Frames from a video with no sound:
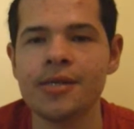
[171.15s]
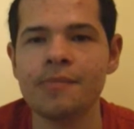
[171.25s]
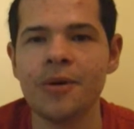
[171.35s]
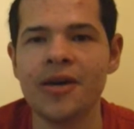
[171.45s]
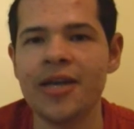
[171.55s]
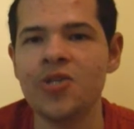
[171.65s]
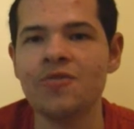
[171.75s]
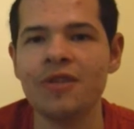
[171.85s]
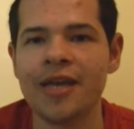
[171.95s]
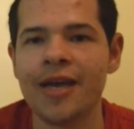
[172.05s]
but each
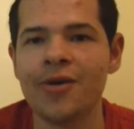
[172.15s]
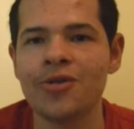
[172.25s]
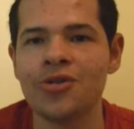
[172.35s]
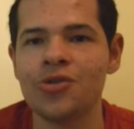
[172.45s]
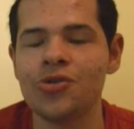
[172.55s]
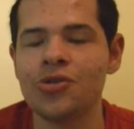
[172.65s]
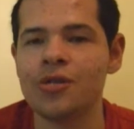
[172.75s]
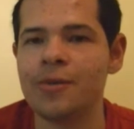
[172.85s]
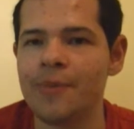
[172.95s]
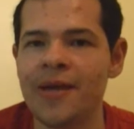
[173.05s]
of the characters
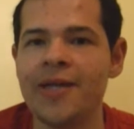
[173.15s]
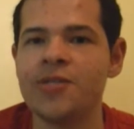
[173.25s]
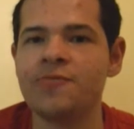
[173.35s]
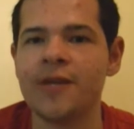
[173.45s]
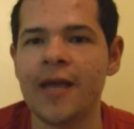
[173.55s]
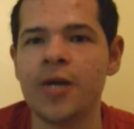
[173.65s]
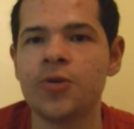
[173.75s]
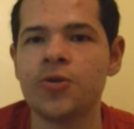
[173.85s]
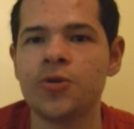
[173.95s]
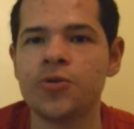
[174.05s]
look
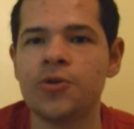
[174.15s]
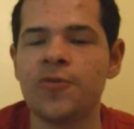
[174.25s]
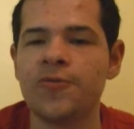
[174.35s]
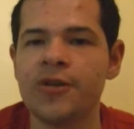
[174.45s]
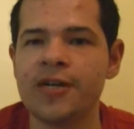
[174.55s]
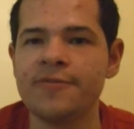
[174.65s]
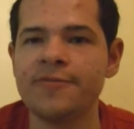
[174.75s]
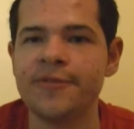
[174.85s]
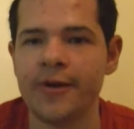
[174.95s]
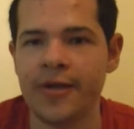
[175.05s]
frickin'
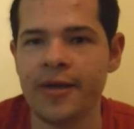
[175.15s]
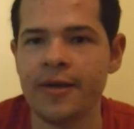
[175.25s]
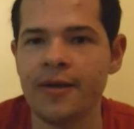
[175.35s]
funny.